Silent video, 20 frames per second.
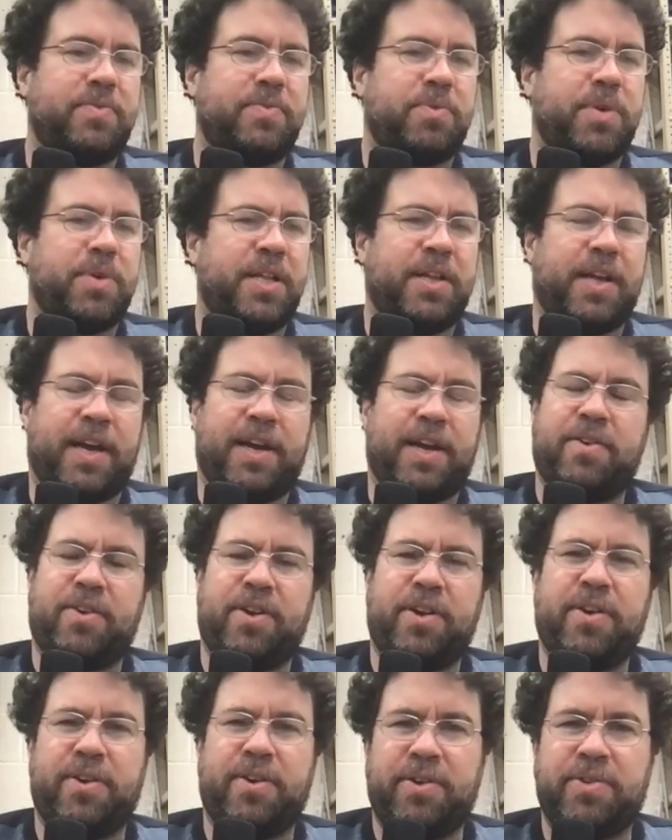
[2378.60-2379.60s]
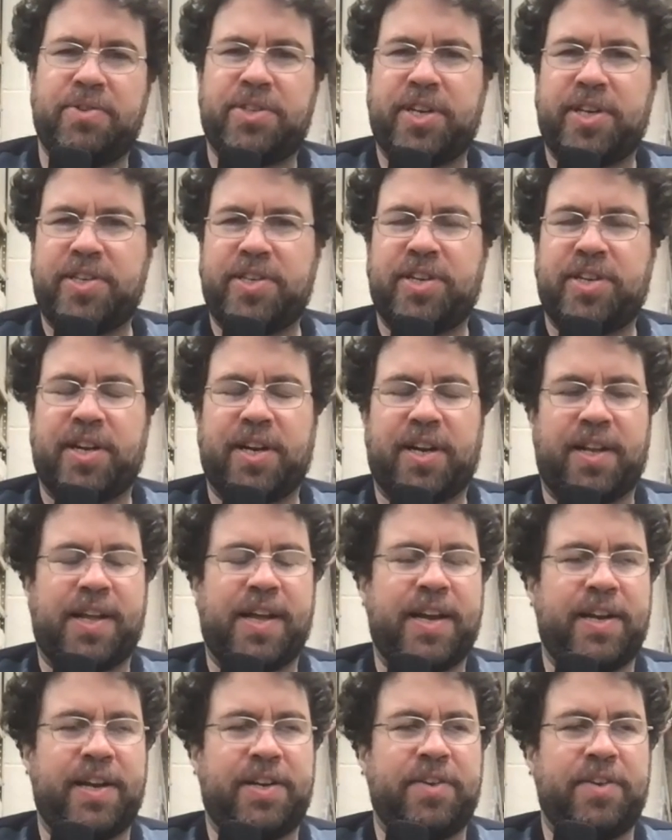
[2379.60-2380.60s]
well, I don't know. You touched on a
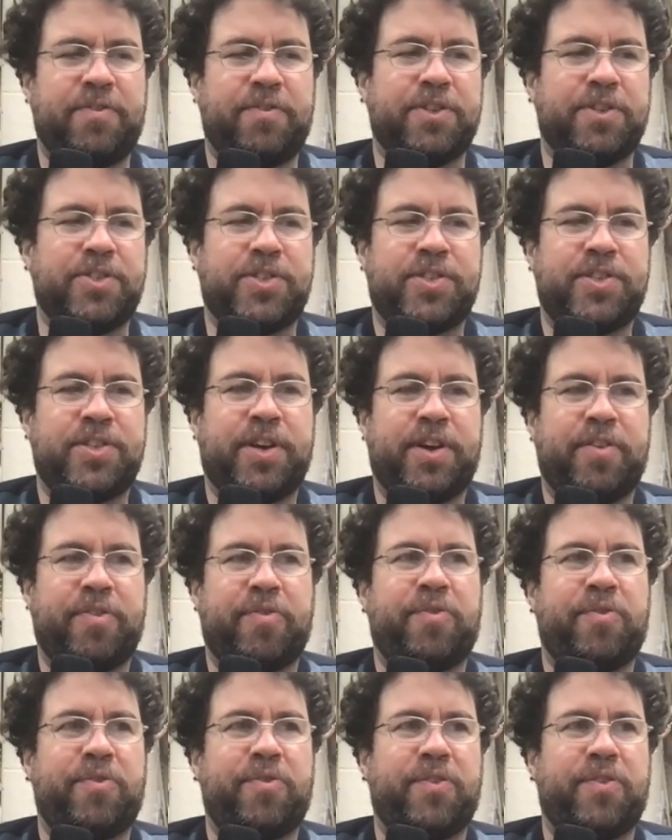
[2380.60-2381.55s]
lot of different stuff.